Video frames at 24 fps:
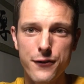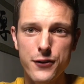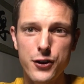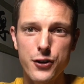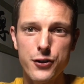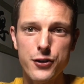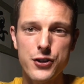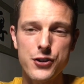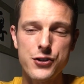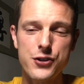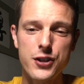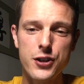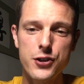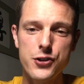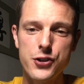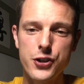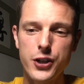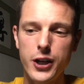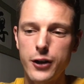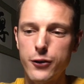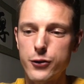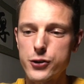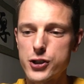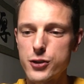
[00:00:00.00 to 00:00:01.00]
and you're just
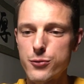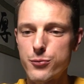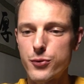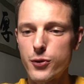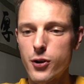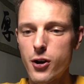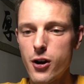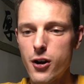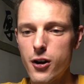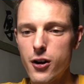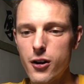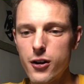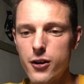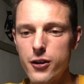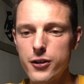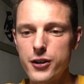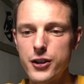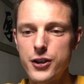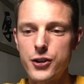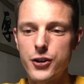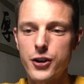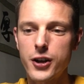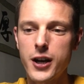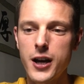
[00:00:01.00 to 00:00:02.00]
teaching English abroad
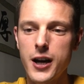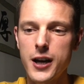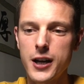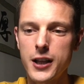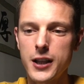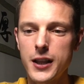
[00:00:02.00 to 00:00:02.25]
and you're kind